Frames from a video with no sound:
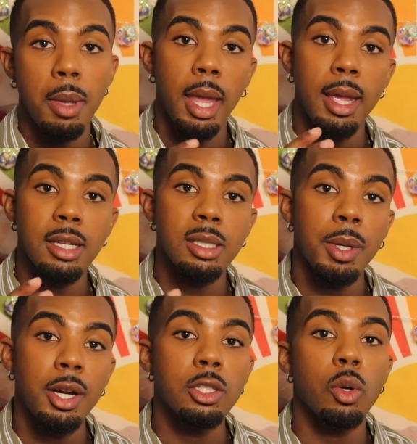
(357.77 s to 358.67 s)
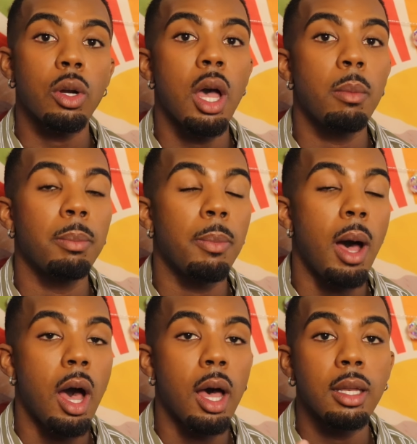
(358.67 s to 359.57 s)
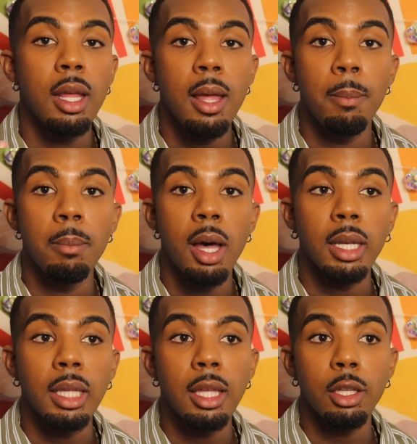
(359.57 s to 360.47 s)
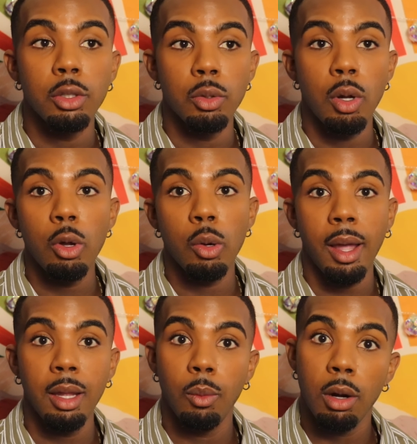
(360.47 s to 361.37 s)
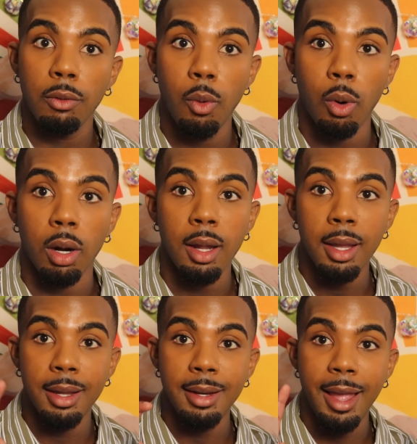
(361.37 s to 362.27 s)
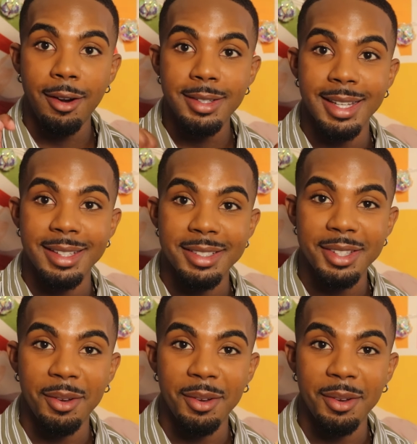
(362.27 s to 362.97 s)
may experience or come upon money that you don't quite work for. Inheritance,